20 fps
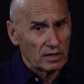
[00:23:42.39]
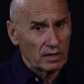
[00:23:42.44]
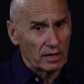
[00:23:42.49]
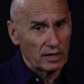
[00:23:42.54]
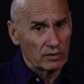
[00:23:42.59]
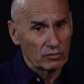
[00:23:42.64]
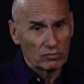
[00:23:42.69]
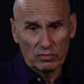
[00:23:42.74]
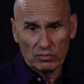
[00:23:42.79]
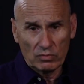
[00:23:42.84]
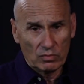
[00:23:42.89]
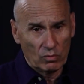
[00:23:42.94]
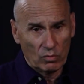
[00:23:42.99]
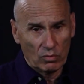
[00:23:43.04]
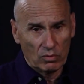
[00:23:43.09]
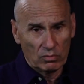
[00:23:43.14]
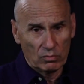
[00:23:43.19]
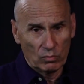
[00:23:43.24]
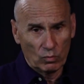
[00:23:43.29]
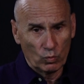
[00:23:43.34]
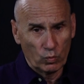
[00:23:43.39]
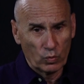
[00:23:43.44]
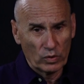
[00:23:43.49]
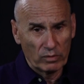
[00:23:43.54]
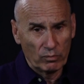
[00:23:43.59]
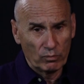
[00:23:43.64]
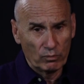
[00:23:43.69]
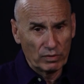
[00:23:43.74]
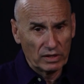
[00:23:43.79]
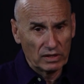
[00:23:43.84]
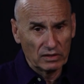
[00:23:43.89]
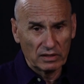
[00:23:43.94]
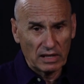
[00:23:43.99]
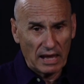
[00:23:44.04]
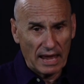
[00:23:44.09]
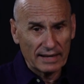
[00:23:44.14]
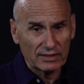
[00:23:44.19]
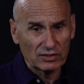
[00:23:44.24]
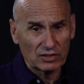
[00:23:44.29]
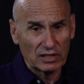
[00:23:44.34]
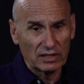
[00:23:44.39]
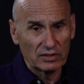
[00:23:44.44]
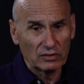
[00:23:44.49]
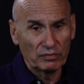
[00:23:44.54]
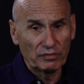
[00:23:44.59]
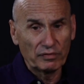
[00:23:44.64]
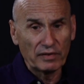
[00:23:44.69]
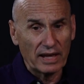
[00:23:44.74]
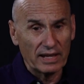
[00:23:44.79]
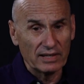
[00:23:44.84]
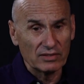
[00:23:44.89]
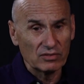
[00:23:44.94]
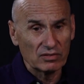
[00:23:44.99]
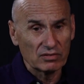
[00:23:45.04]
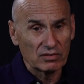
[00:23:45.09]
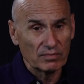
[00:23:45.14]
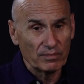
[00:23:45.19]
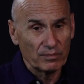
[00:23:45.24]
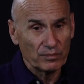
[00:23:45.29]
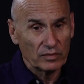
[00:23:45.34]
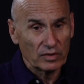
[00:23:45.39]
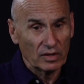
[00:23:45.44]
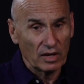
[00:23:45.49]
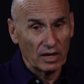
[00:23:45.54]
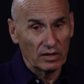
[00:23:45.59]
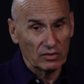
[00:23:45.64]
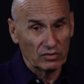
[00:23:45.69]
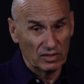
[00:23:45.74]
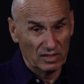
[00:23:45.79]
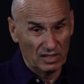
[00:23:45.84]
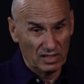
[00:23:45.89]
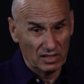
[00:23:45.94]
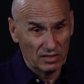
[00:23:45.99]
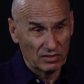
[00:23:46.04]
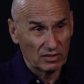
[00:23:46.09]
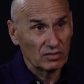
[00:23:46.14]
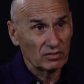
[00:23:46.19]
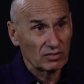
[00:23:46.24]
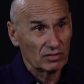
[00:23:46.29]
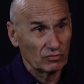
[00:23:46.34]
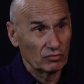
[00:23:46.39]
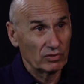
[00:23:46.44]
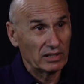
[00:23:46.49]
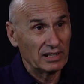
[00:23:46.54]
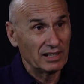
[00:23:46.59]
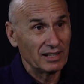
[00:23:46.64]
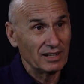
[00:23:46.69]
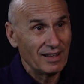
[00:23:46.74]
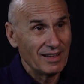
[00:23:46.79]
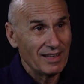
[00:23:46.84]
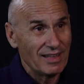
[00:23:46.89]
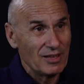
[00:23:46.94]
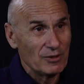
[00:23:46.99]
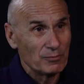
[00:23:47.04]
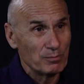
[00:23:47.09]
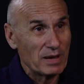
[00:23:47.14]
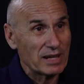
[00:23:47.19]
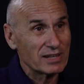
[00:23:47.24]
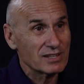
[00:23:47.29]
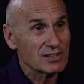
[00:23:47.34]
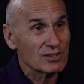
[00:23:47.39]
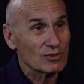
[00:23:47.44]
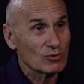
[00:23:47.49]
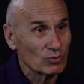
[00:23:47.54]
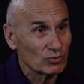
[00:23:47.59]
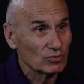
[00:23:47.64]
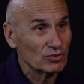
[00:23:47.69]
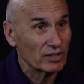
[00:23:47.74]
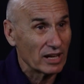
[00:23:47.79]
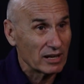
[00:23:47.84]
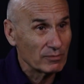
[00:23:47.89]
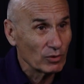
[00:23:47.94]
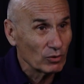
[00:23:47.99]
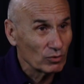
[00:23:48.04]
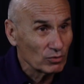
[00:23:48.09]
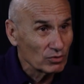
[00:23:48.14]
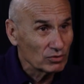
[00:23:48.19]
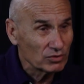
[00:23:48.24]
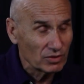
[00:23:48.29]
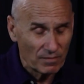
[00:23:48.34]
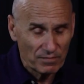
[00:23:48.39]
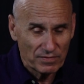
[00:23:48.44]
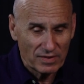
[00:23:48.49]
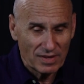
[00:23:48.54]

And we build excellent fence, and is it really making good neighborhood?